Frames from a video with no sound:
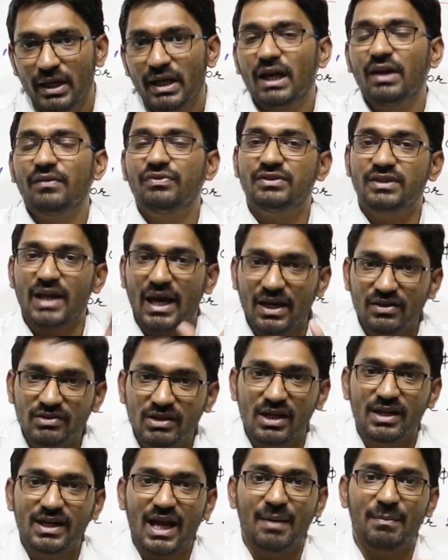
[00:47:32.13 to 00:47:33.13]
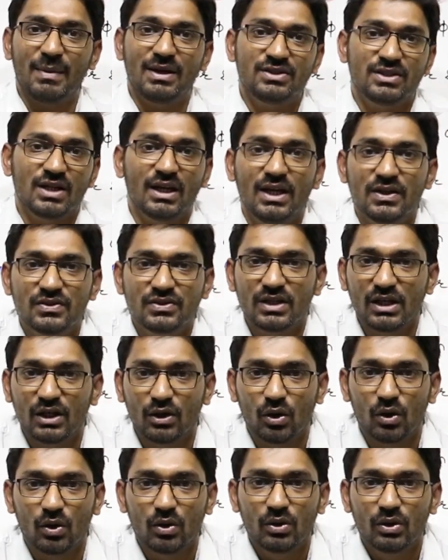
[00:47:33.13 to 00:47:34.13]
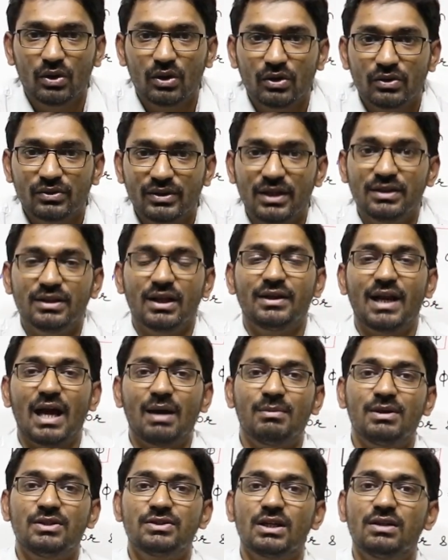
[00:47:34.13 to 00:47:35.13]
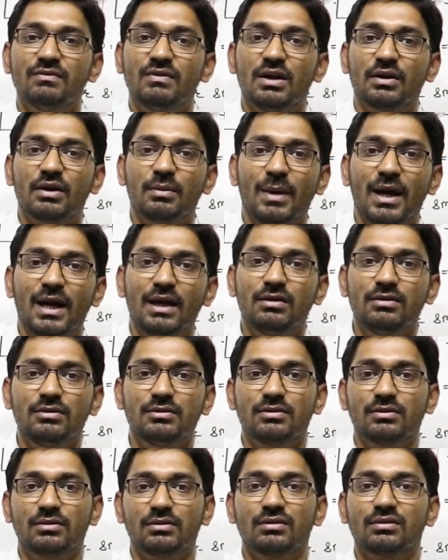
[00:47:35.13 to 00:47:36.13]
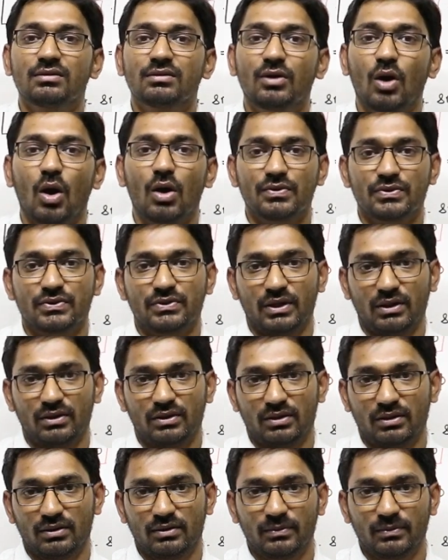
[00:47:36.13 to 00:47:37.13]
If change in dimension is 0, then the dimension will remain constant.